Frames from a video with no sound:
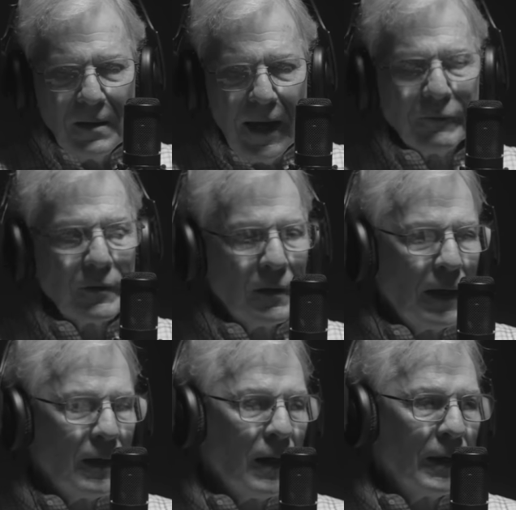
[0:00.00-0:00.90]
after
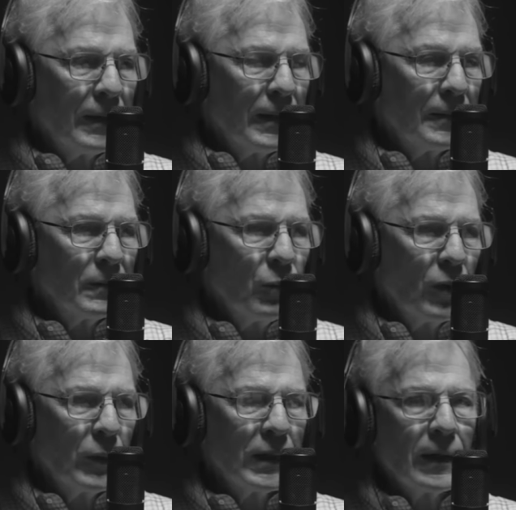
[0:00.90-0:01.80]
that,
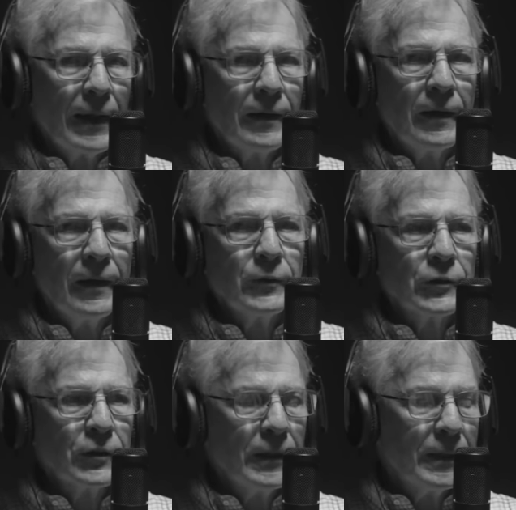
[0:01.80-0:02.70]
when we'd landed in
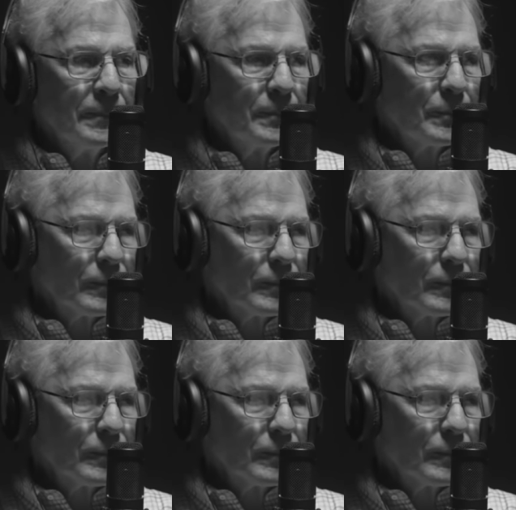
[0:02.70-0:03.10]
LZ,